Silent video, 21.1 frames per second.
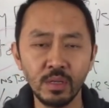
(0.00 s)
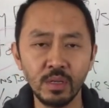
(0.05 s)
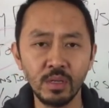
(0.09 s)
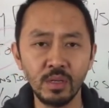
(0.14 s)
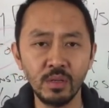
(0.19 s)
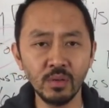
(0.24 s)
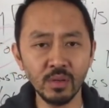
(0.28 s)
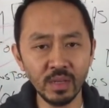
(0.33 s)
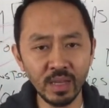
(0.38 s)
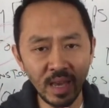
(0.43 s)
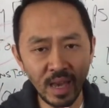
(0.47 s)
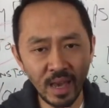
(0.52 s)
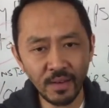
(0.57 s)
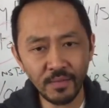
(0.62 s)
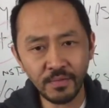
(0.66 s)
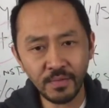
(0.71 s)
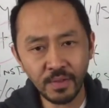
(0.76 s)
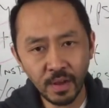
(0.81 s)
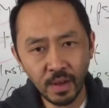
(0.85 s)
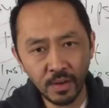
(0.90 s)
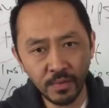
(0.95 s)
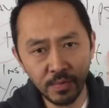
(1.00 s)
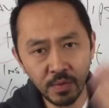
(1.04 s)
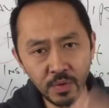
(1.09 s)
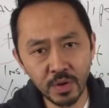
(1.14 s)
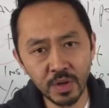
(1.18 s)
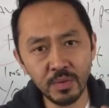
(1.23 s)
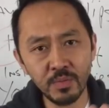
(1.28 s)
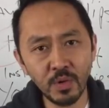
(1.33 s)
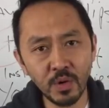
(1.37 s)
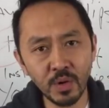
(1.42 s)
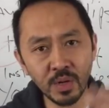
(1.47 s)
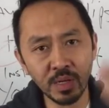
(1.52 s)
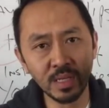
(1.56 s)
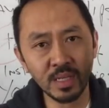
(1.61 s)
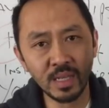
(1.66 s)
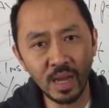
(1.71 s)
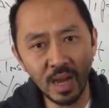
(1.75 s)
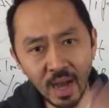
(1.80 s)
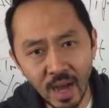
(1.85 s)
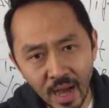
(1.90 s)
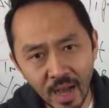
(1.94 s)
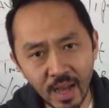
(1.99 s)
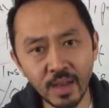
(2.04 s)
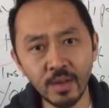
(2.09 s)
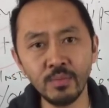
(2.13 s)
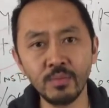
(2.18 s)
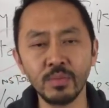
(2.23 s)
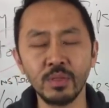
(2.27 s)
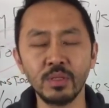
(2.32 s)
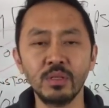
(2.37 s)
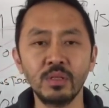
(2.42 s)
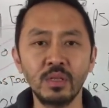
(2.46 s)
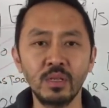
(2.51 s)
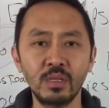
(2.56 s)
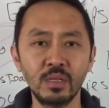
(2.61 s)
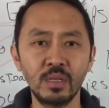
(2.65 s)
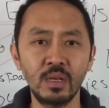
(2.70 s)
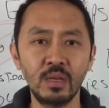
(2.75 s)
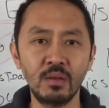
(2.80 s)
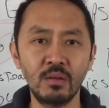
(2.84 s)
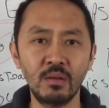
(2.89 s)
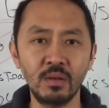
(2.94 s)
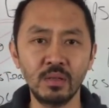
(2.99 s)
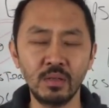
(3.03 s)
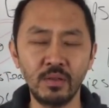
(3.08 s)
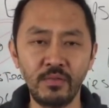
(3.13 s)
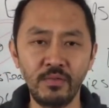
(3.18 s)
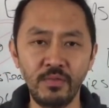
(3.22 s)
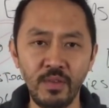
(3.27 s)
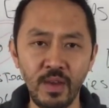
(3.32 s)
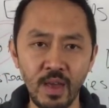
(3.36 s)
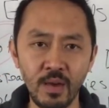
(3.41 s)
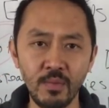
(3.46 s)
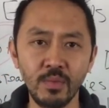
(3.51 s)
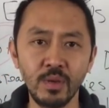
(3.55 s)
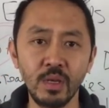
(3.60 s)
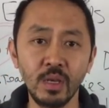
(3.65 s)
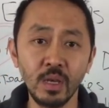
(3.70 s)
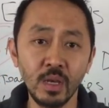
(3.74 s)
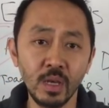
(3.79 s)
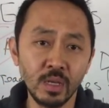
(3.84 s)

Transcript: You only have 40 more times to get together as a family.